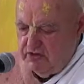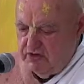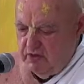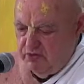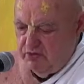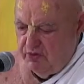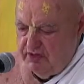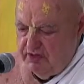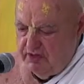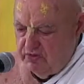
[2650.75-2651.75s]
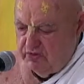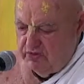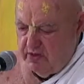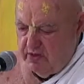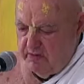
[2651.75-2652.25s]
it's always working, there's
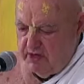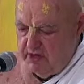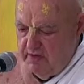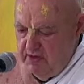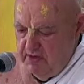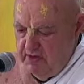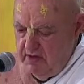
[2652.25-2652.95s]
no doubt about it.